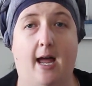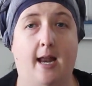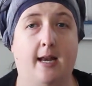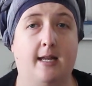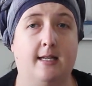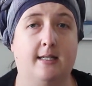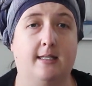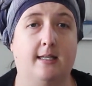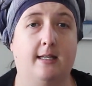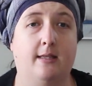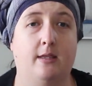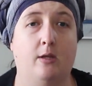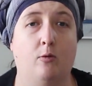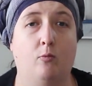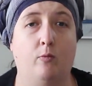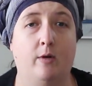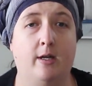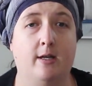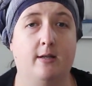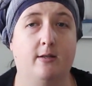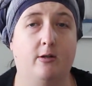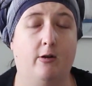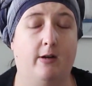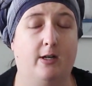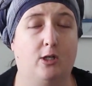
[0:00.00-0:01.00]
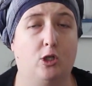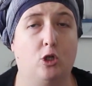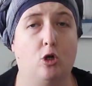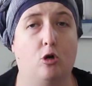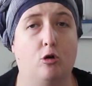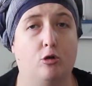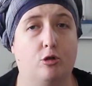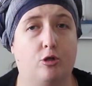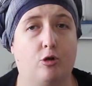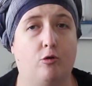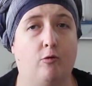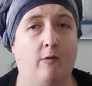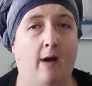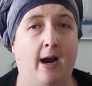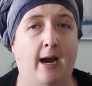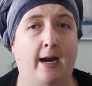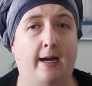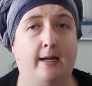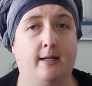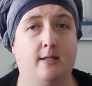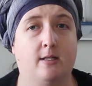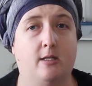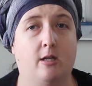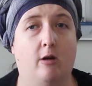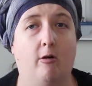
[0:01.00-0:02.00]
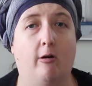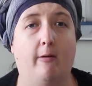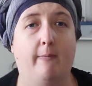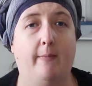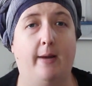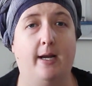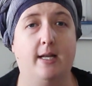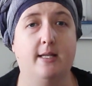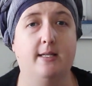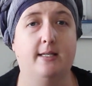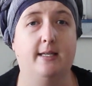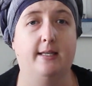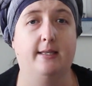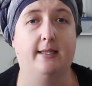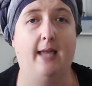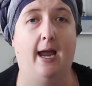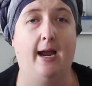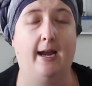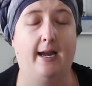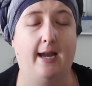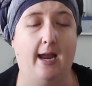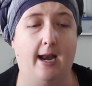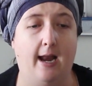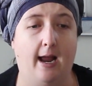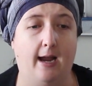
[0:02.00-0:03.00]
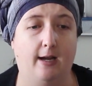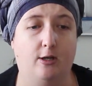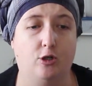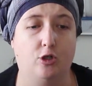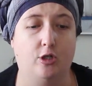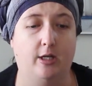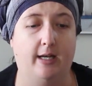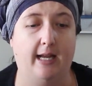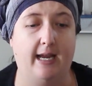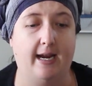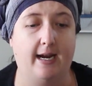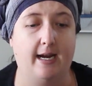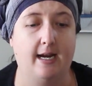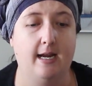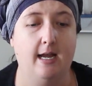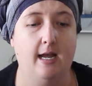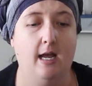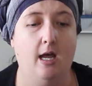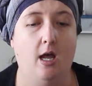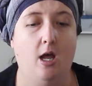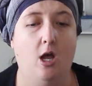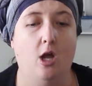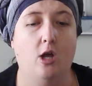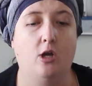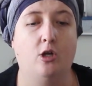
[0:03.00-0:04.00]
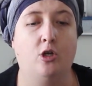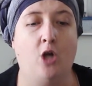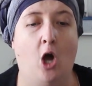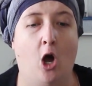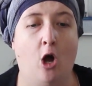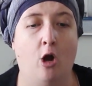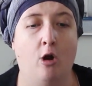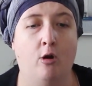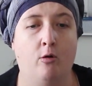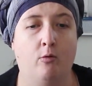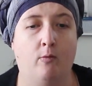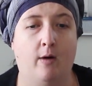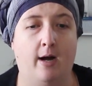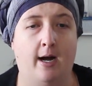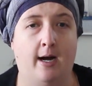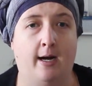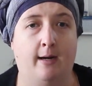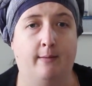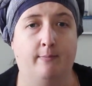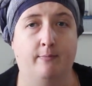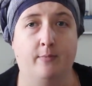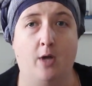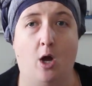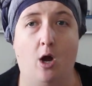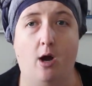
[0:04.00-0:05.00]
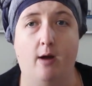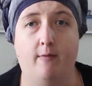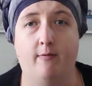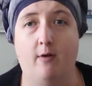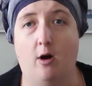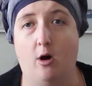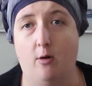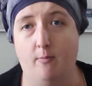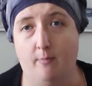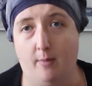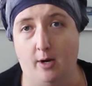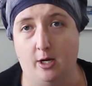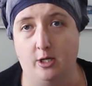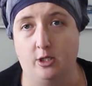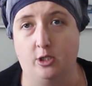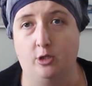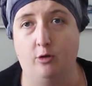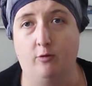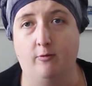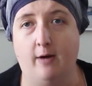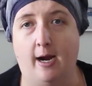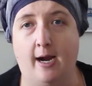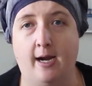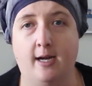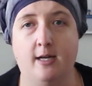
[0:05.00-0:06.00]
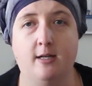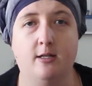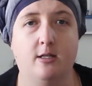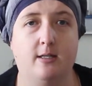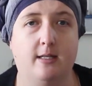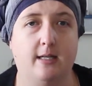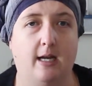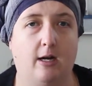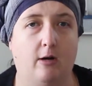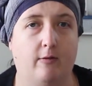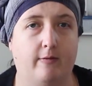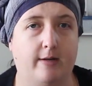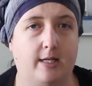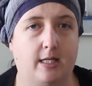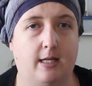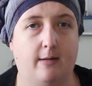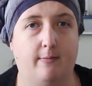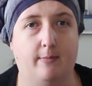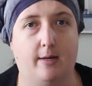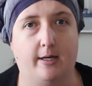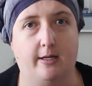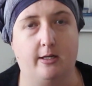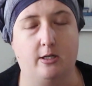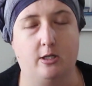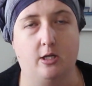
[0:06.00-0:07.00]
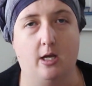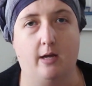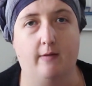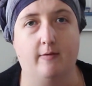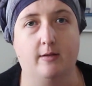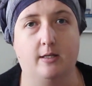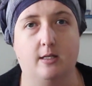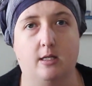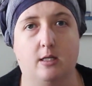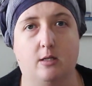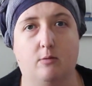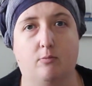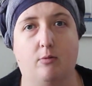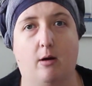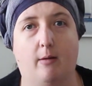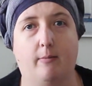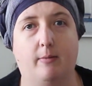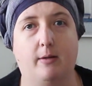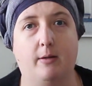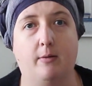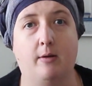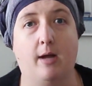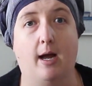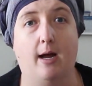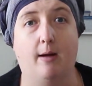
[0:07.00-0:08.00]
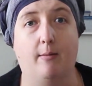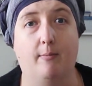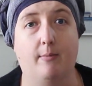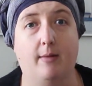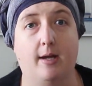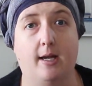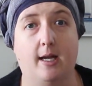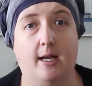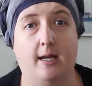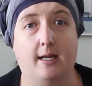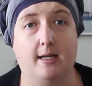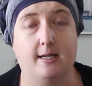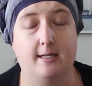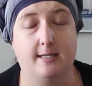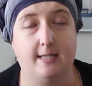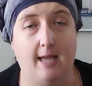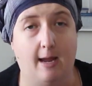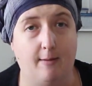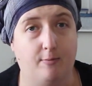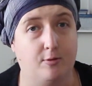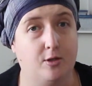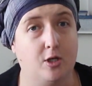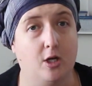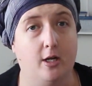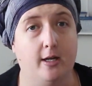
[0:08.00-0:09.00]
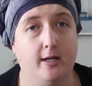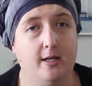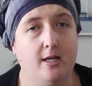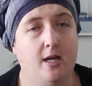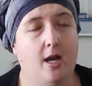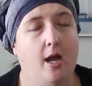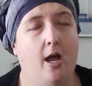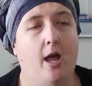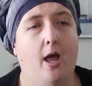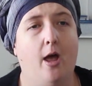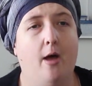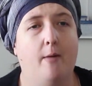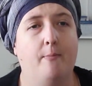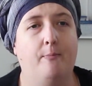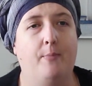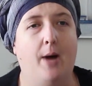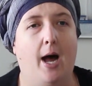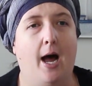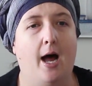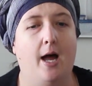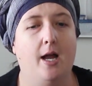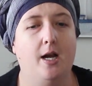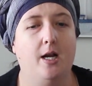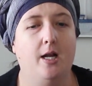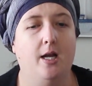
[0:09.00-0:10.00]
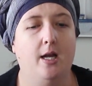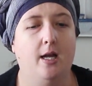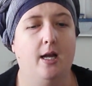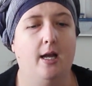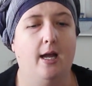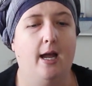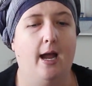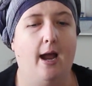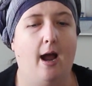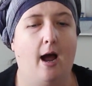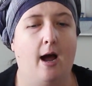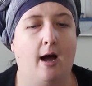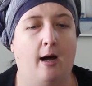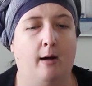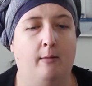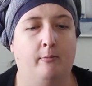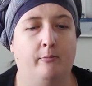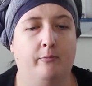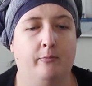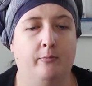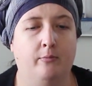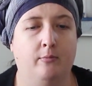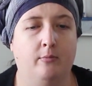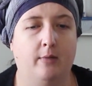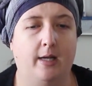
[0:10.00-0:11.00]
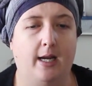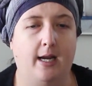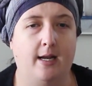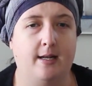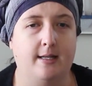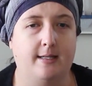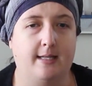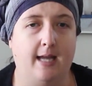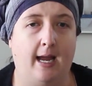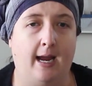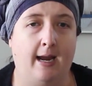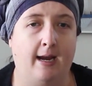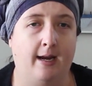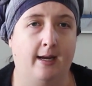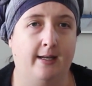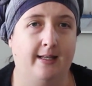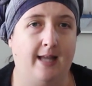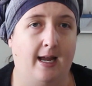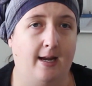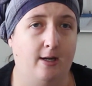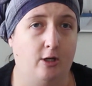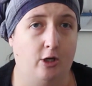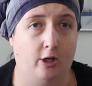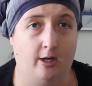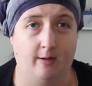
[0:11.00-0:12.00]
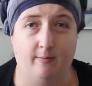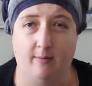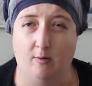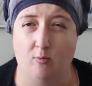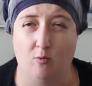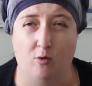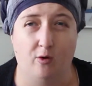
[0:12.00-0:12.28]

that, is that the wheels are actually all terrain. So it means that they can actually go over most terrains. Obviously muddy surface is probably an exception. But in saying that you can be